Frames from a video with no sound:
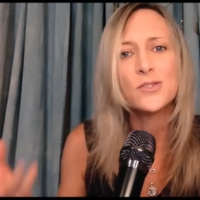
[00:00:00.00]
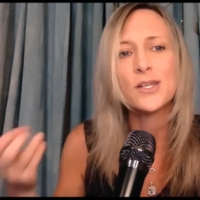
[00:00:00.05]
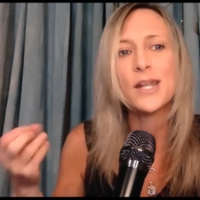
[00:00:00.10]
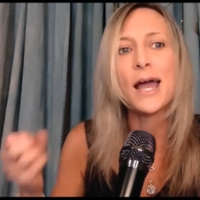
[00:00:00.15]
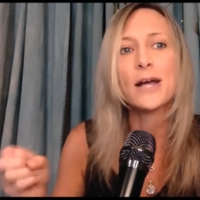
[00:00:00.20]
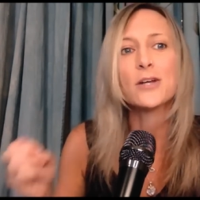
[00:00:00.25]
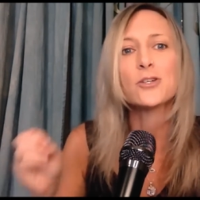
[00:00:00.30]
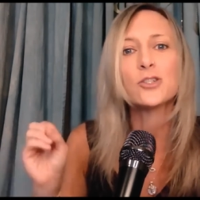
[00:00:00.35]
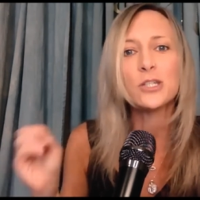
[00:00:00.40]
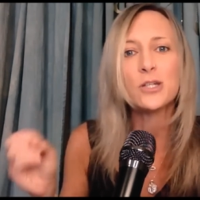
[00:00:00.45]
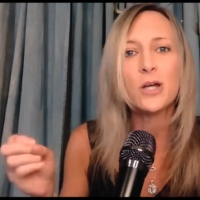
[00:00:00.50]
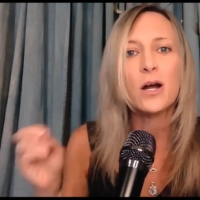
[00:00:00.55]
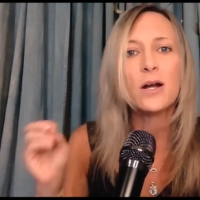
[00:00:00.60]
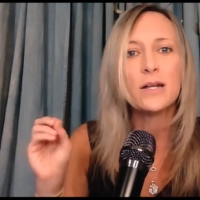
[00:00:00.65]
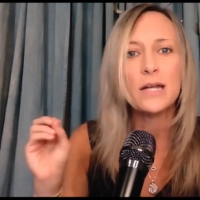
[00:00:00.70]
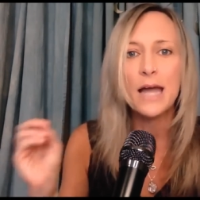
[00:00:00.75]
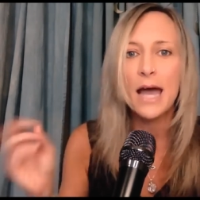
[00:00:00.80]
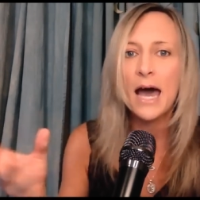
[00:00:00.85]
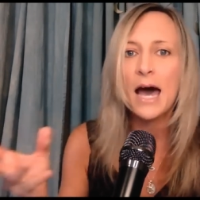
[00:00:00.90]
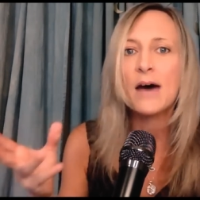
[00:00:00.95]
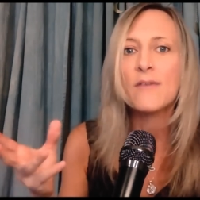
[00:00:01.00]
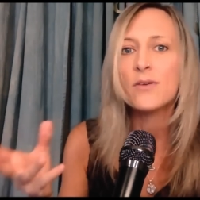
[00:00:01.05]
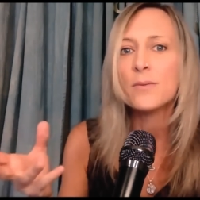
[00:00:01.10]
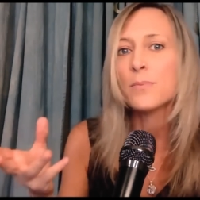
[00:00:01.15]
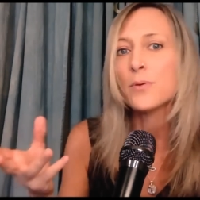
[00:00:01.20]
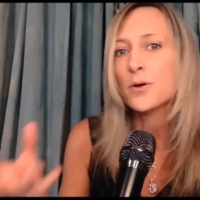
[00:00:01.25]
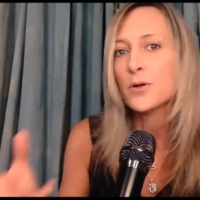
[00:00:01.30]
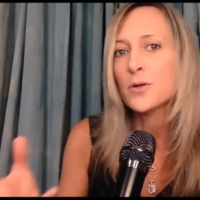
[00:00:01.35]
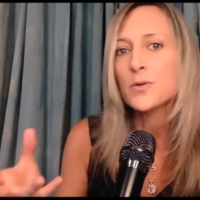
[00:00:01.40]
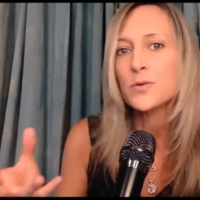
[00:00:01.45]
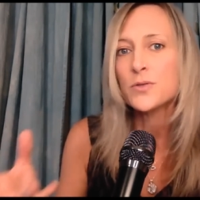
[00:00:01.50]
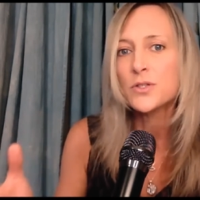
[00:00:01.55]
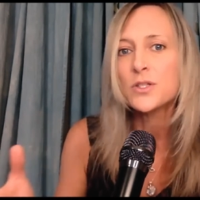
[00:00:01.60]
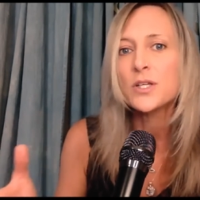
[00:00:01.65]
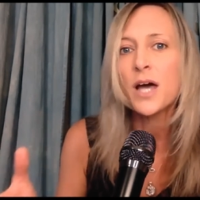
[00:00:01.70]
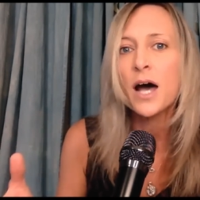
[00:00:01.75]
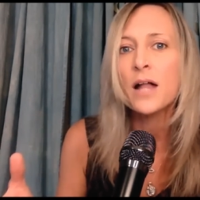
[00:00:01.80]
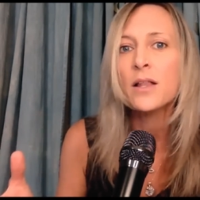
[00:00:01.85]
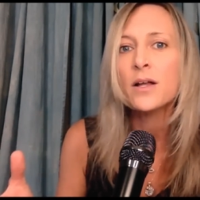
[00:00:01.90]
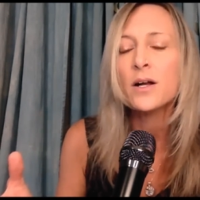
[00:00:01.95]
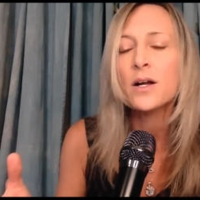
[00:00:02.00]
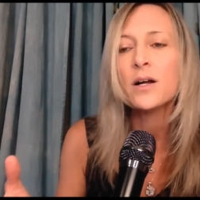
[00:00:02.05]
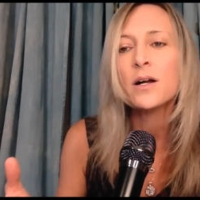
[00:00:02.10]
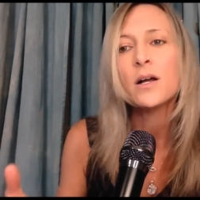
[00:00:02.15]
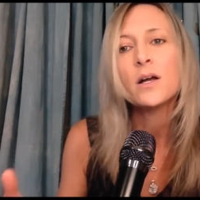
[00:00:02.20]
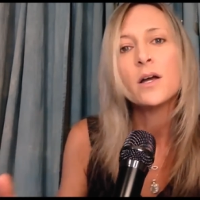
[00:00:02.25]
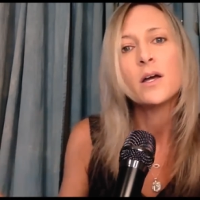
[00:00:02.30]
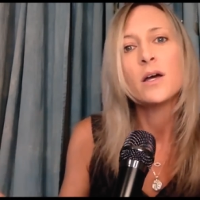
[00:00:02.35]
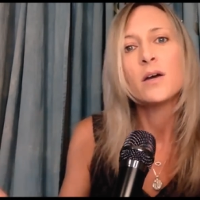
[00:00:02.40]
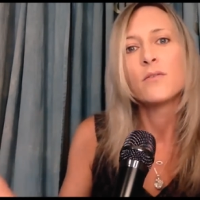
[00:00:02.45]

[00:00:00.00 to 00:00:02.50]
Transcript: that actually already have a produced color